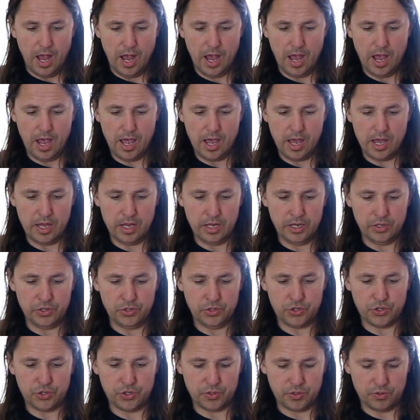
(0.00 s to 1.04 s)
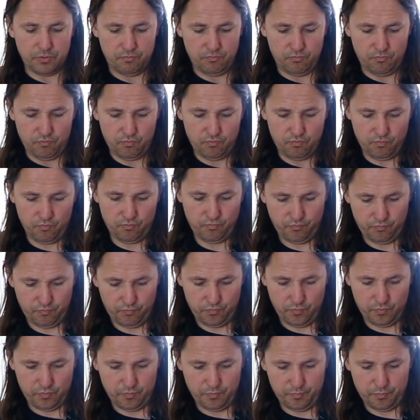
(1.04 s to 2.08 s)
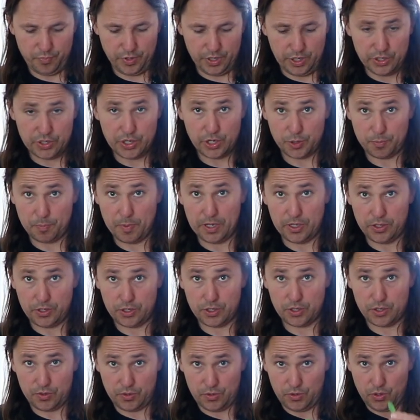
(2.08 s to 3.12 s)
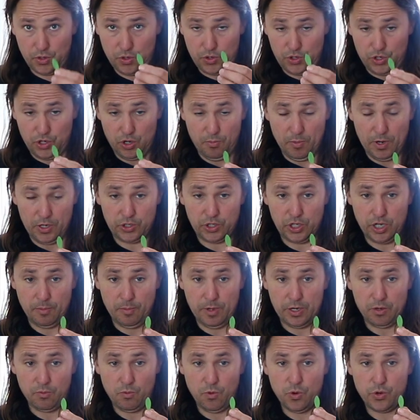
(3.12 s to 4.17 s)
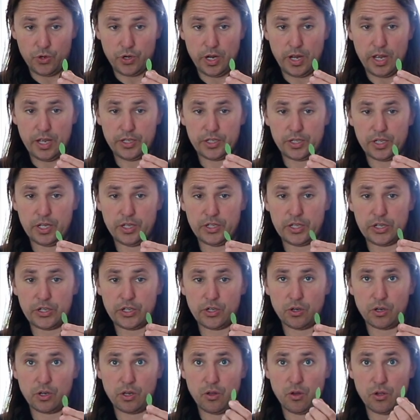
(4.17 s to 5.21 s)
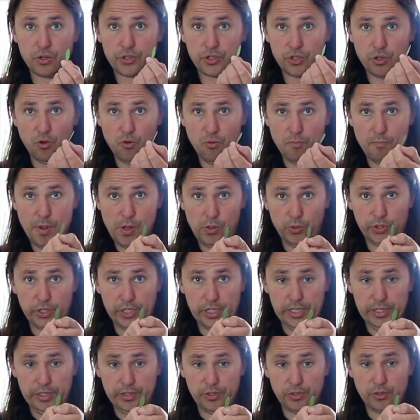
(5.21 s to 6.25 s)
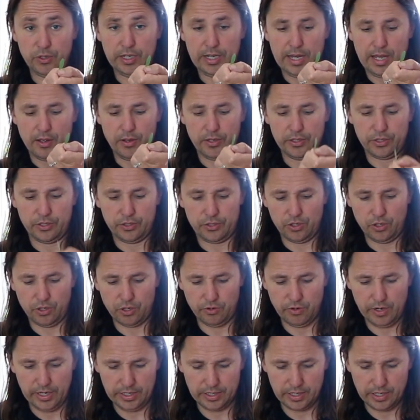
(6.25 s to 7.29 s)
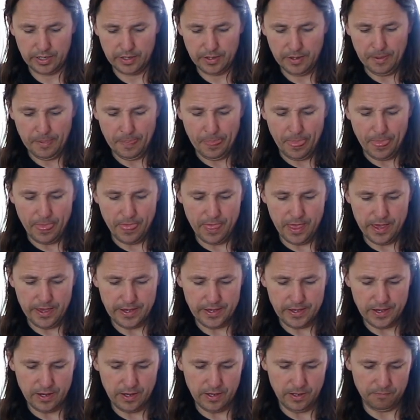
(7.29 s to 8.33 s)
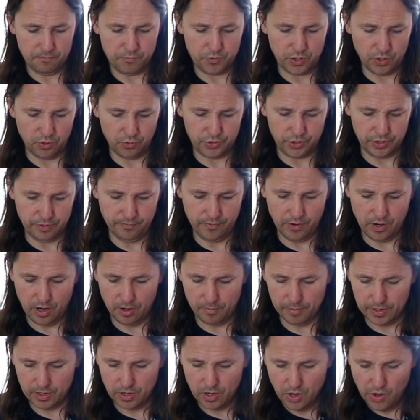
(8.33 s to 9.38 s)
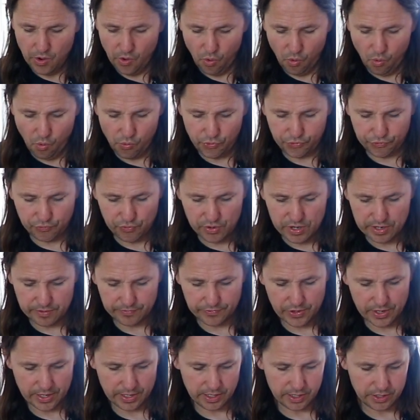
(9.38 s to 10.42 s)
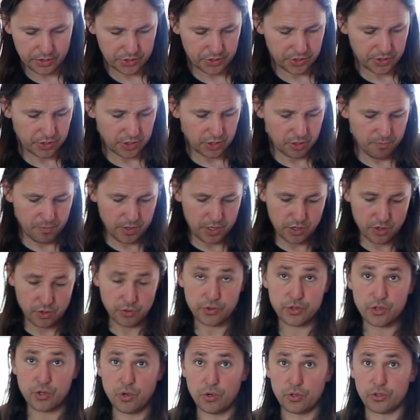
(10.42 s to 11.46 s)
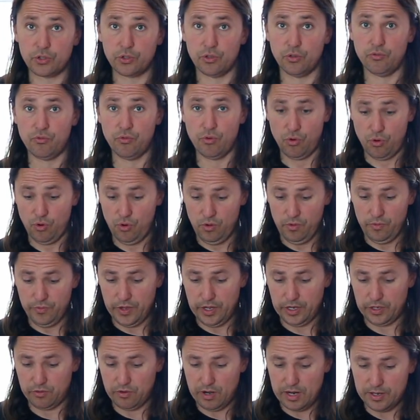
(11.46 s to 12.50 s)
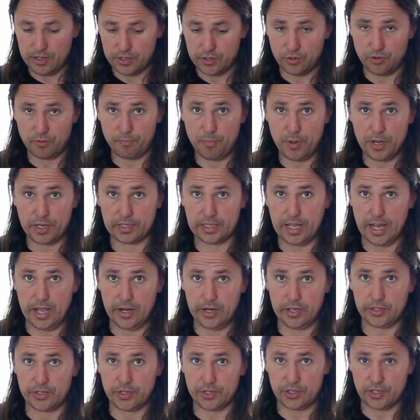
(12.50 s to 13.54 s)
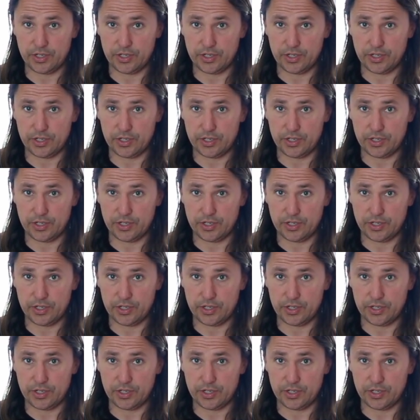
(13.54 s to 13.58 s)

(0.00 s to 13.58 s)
and because it spends so much time underwater, it's actually got a lot of salt built in to allow it to tolerate the salty environment. All three of these can be used cooked or raw. They're great sort of picked down into